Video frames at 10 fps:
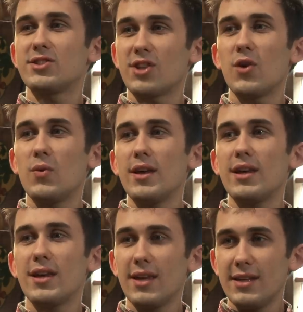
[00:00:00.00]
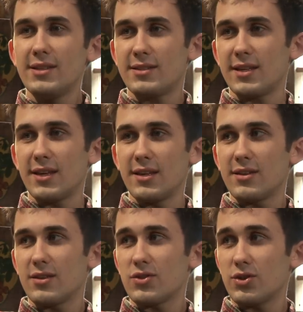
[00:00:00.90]
so easy
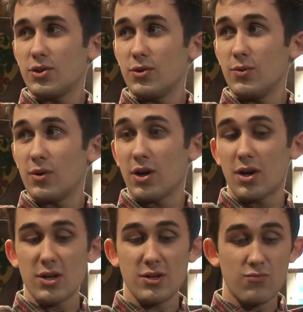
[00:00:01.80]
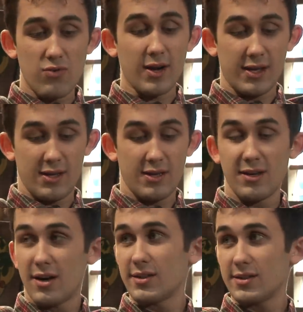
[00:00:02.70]
to write a
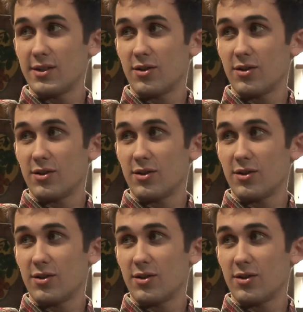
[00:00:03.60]
nasty